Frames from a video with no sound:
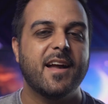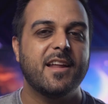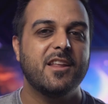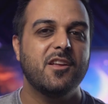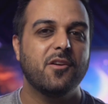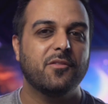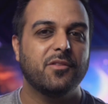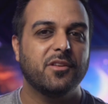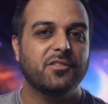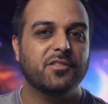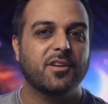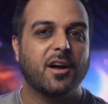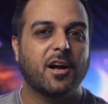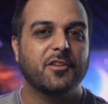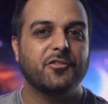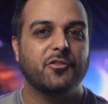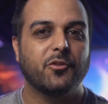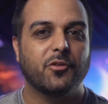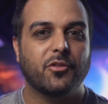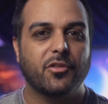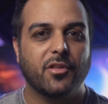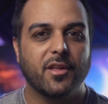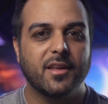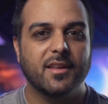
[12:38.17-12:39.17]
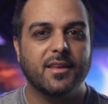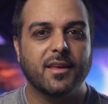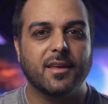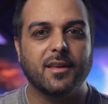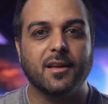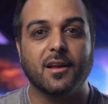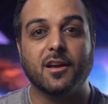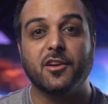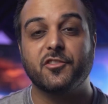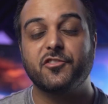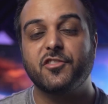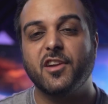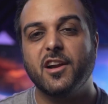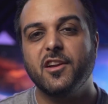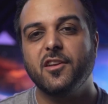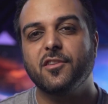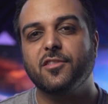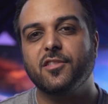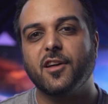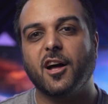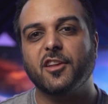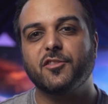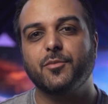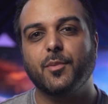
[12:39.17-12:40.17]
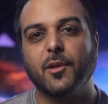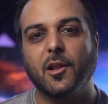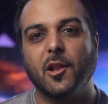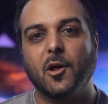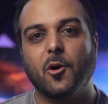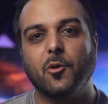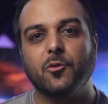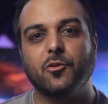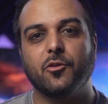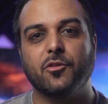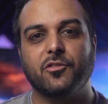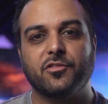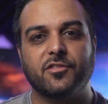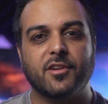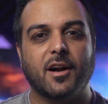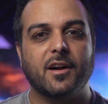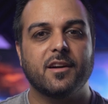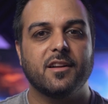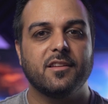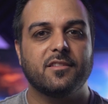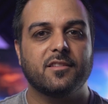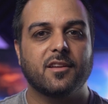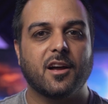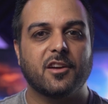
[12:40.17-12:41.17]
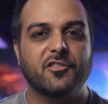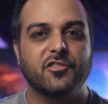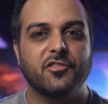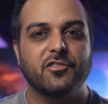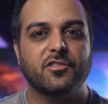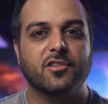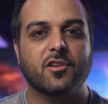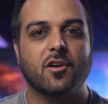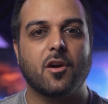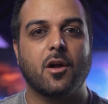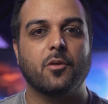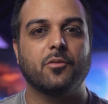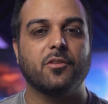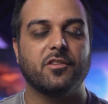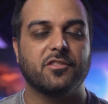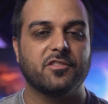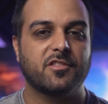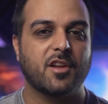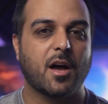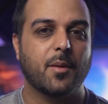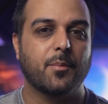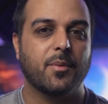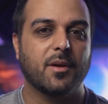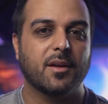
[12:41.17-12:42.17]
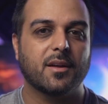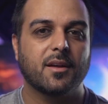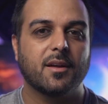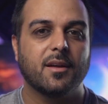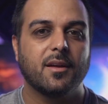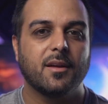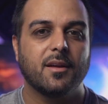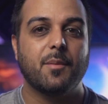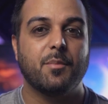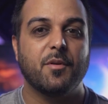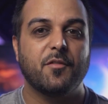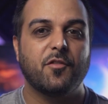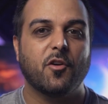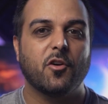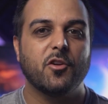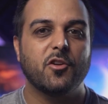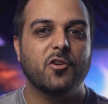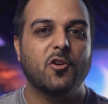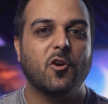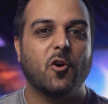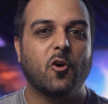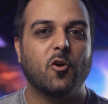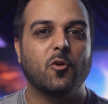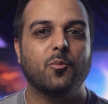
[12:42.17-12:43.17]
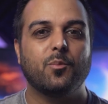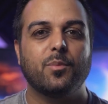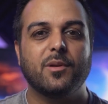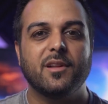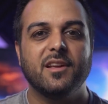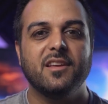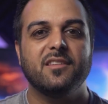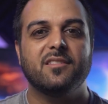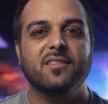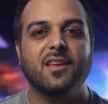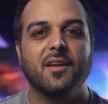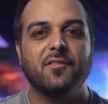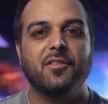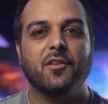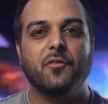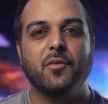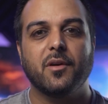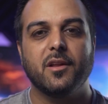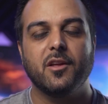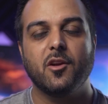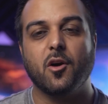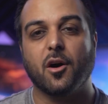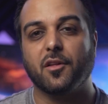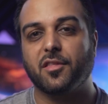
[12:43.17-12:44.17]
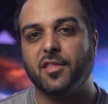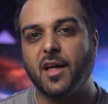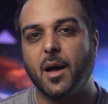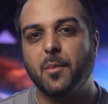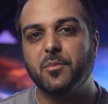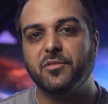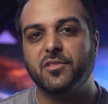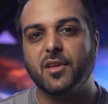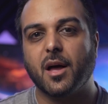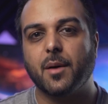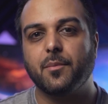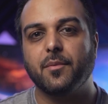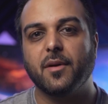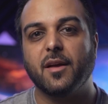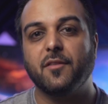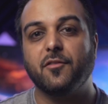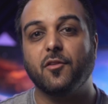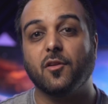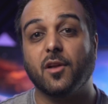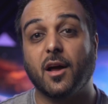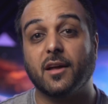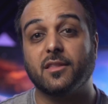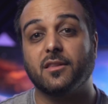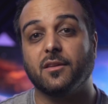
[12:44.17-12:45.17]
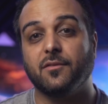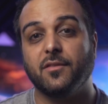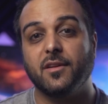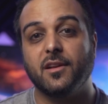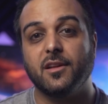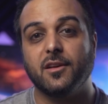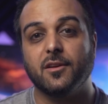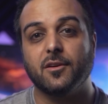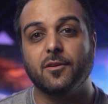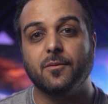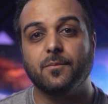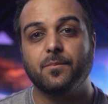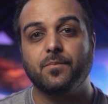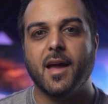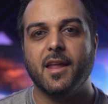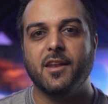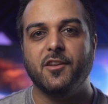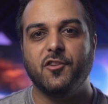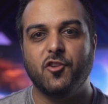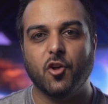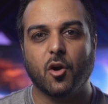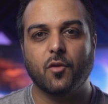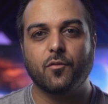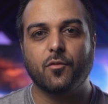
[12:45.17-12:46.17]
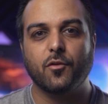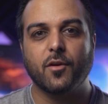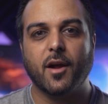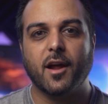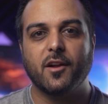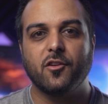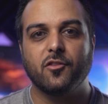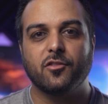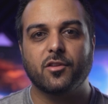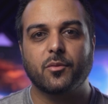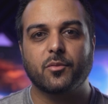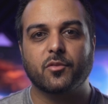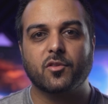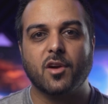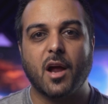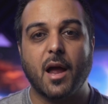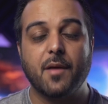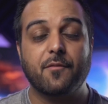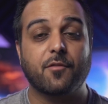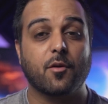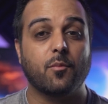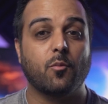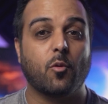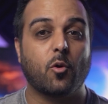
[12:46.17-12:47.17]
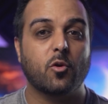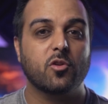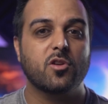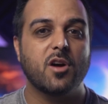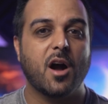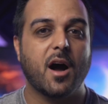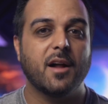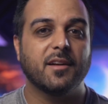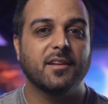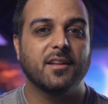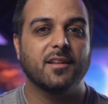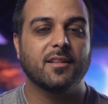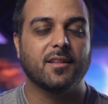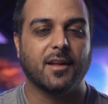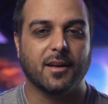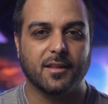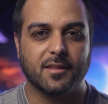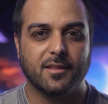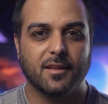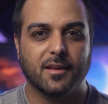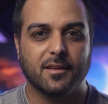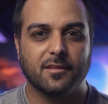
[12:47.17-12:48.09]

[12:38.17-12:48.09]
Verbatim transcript: any of this got you thinking, share your thoughts below to start discussions around this topic. And before you go, please give the video a thumbs up if you like the video. And don't forget to subscribe for more content like